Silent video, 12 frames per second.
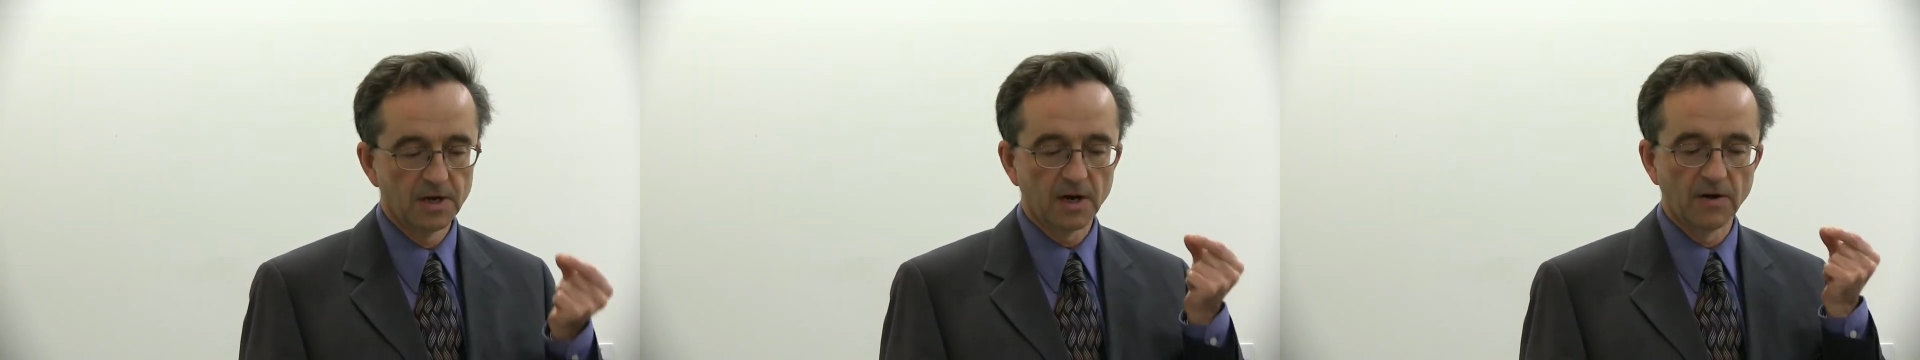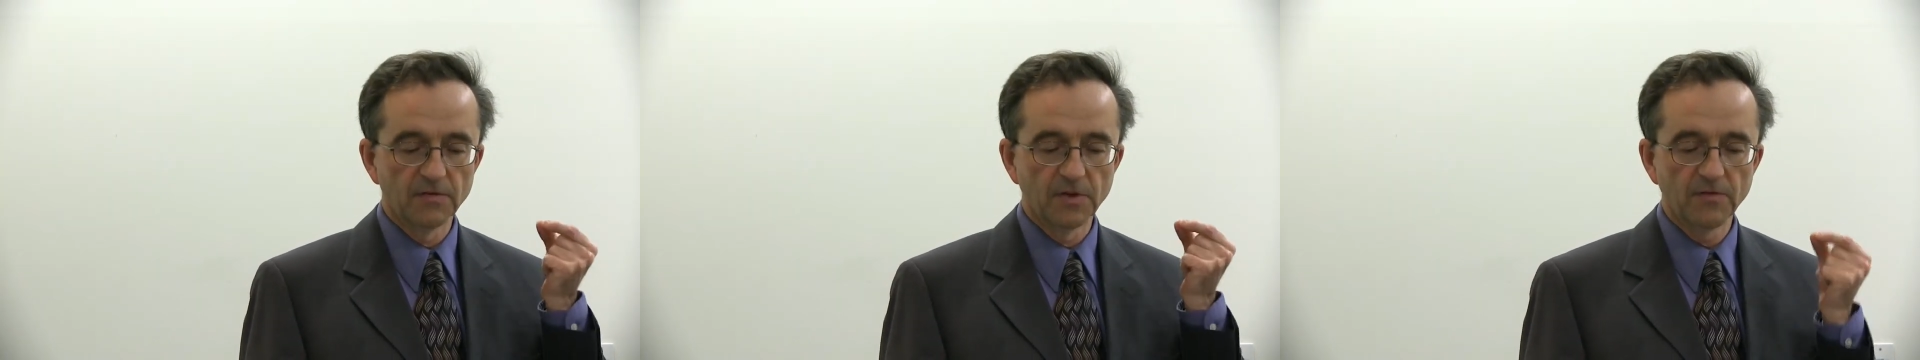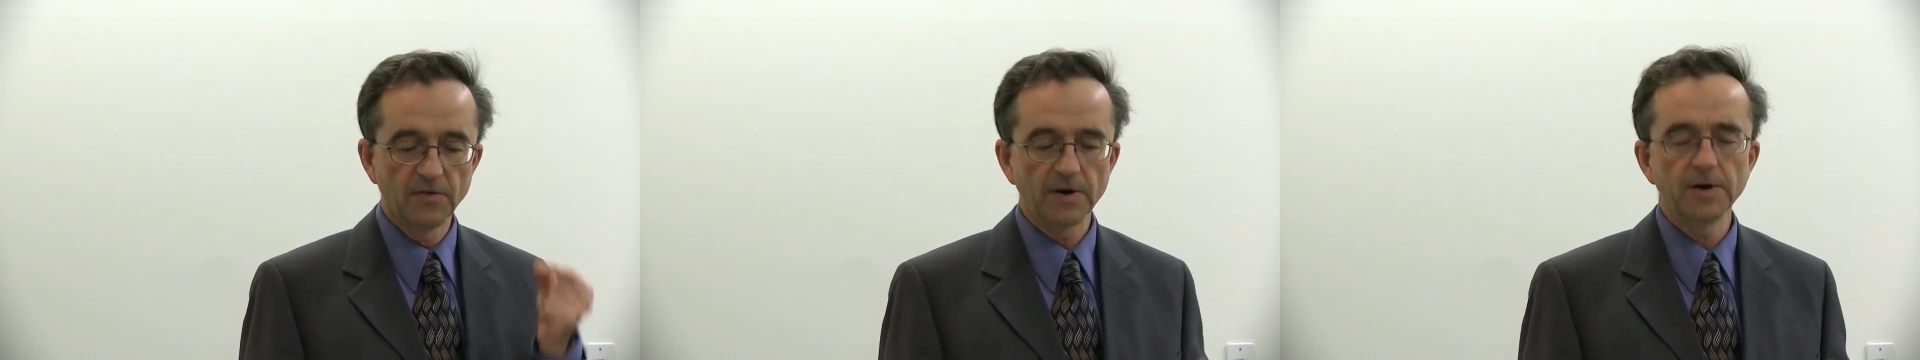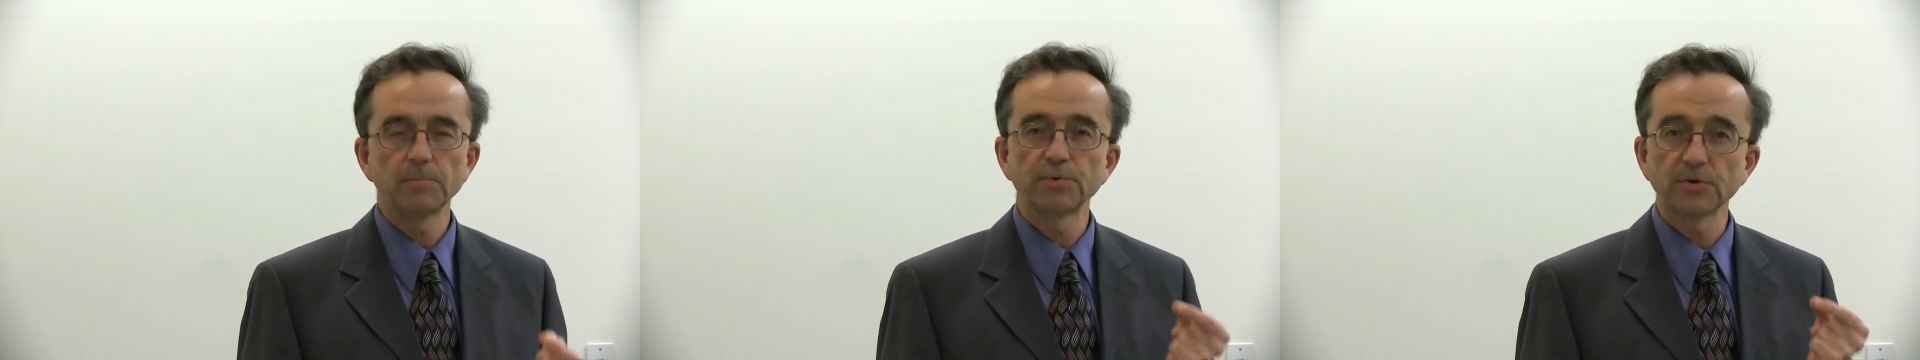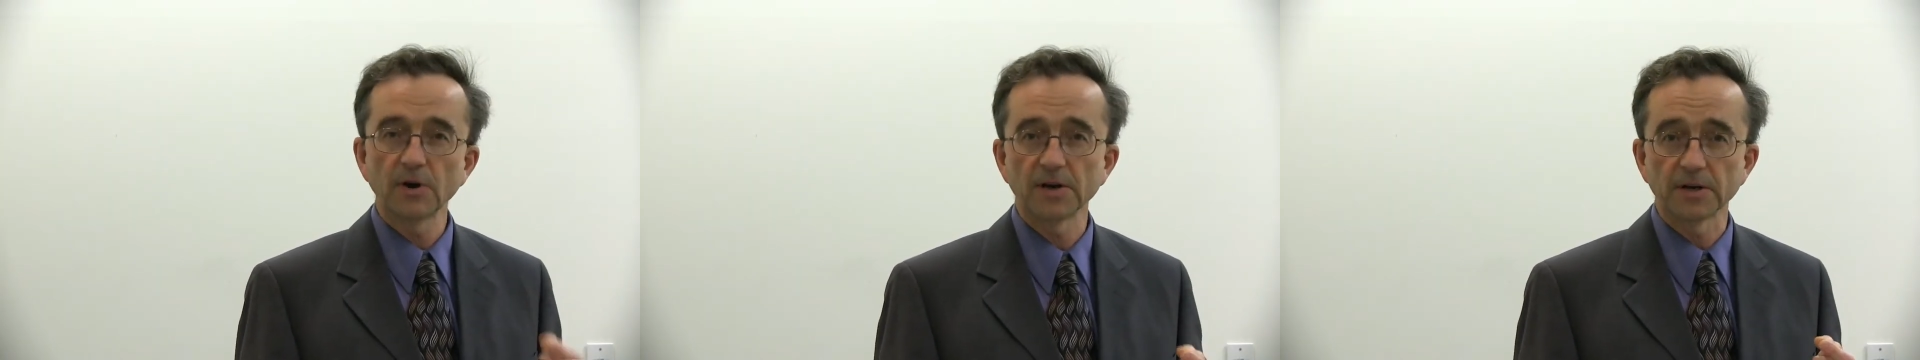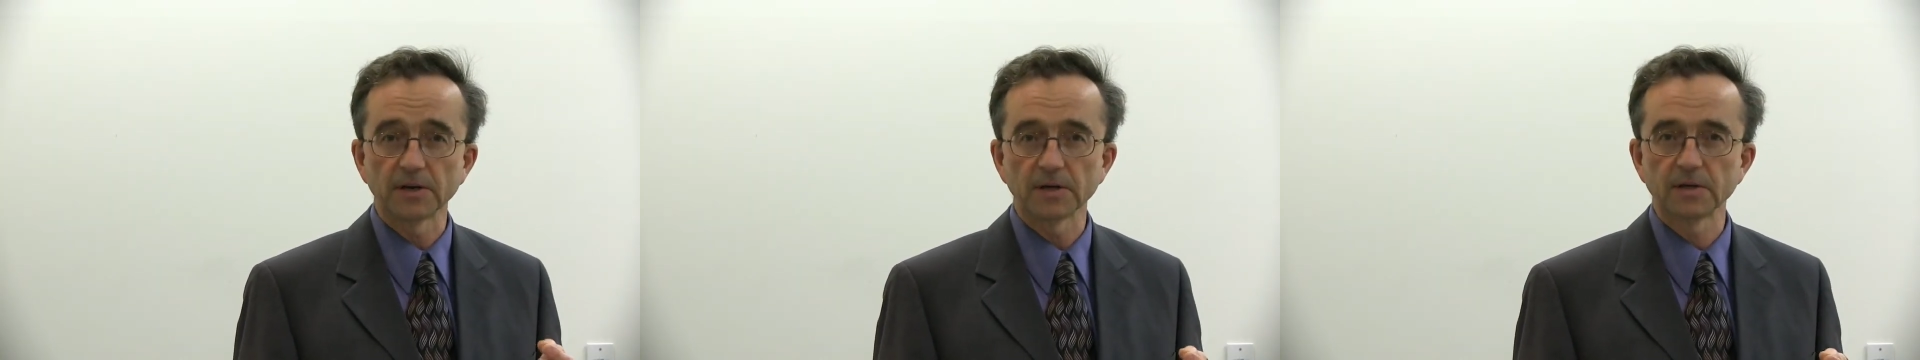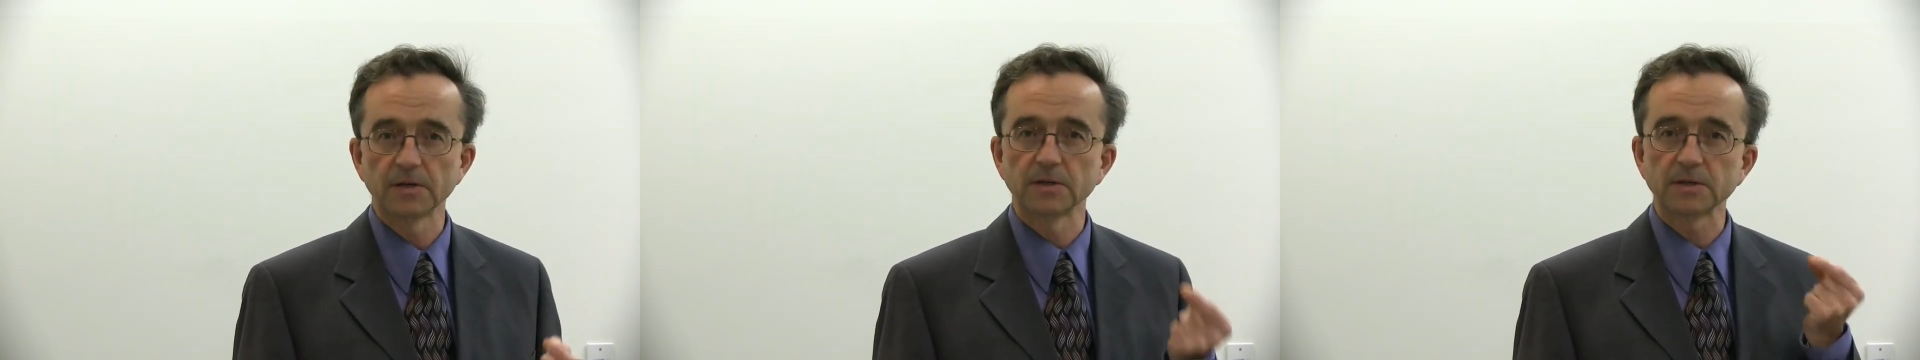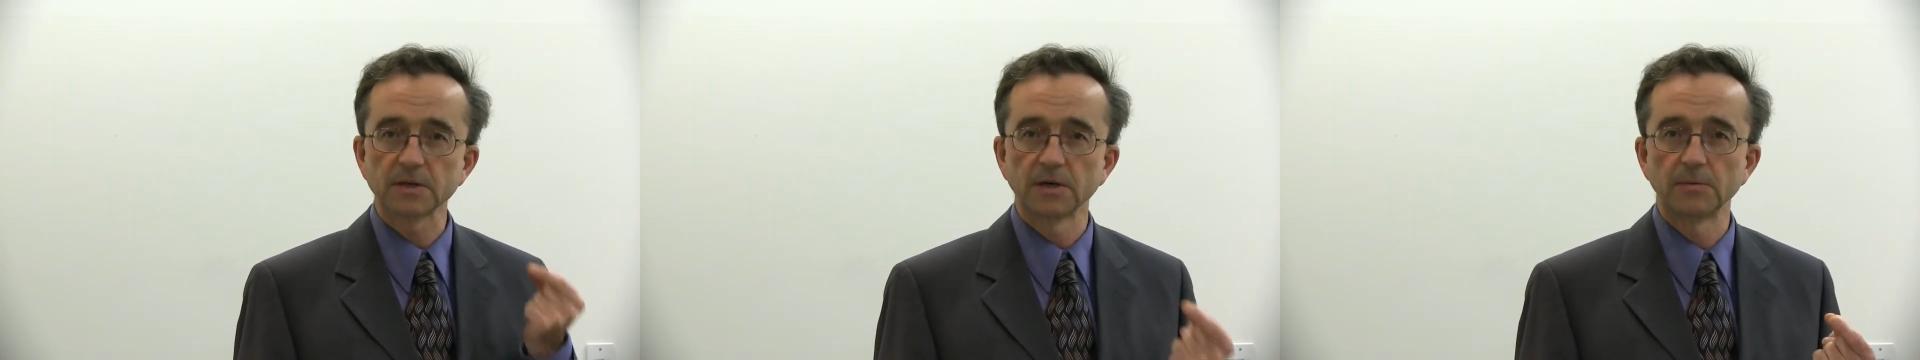of the very product
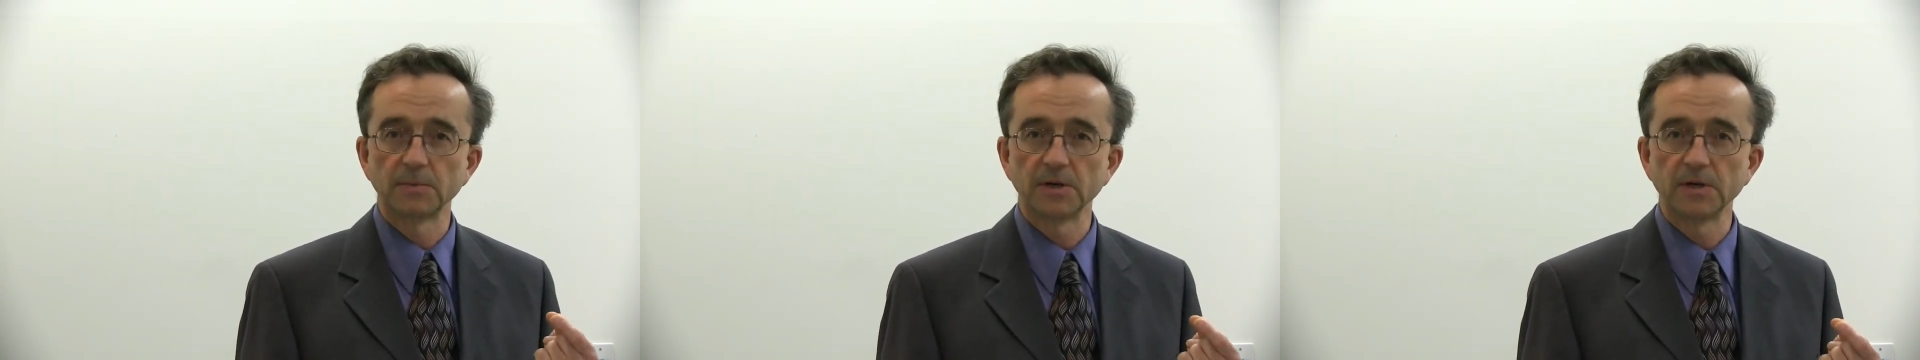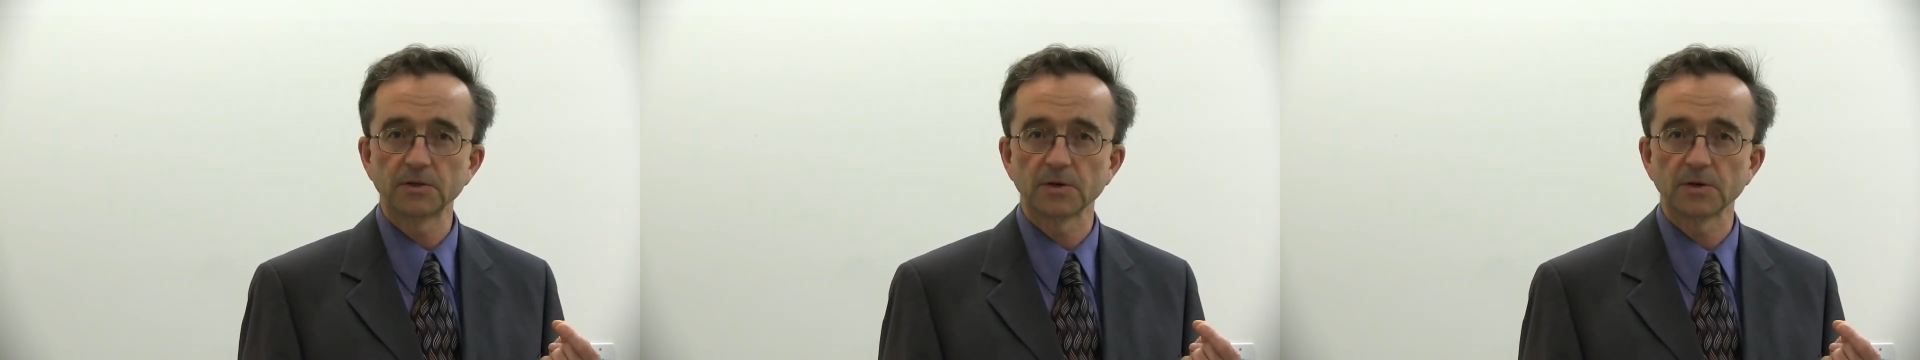that's going to be